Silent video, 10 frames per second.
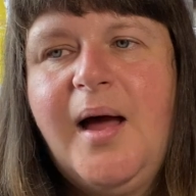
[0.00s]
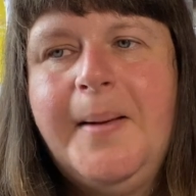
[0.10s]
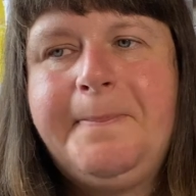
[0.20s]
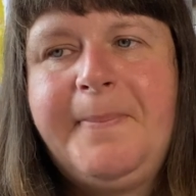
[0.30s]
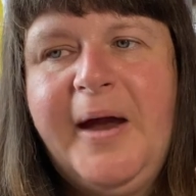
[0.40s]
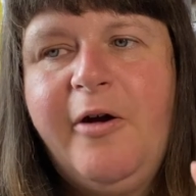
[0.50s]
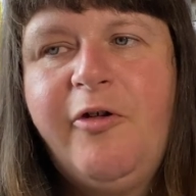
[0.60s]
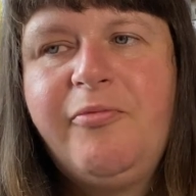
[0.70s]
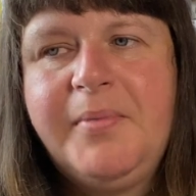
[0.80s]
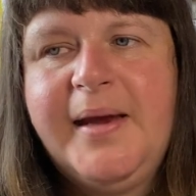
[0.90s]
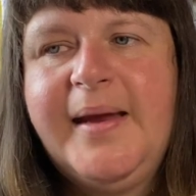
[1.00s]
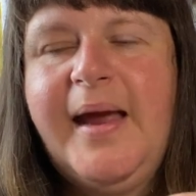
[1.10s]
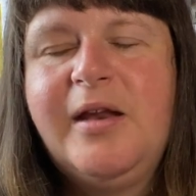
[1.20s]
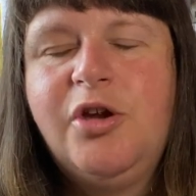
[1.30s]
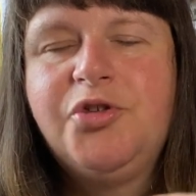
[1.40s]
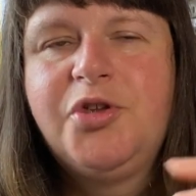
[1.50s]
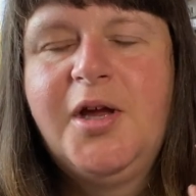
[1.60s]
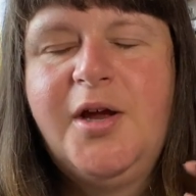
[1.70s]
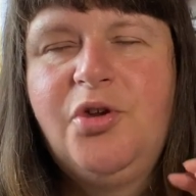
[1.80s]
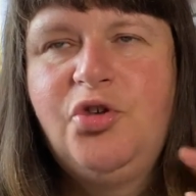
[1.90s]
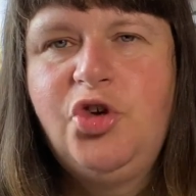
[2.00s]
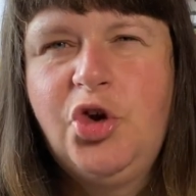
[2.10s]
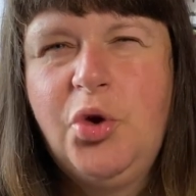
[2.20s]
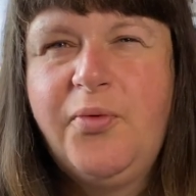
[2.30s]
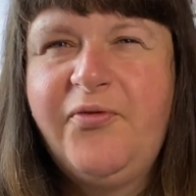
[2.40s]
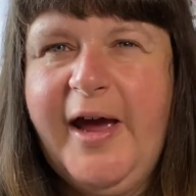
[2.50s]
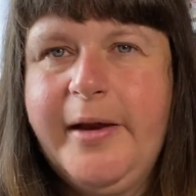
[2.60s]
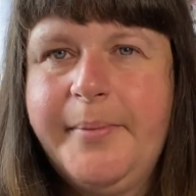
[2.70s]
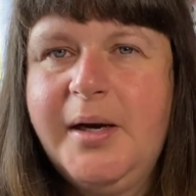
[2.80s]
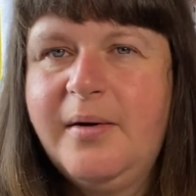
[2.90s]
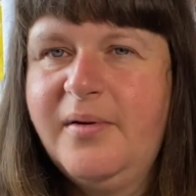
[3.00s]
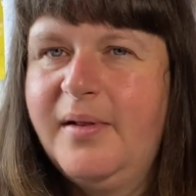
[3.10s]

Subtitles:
a bit of me getting into a new environment,